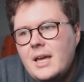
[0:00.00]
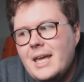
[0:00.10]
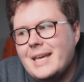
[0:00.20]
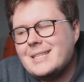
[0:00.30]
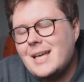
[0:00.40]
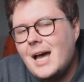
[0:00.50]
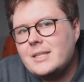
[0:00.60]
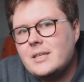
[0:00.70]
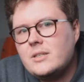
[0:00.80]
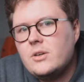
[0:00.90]

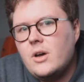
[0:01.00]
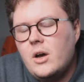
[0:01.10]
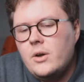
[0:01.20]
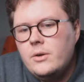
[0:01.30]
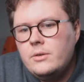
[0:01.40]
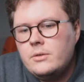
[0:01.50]
excited to own.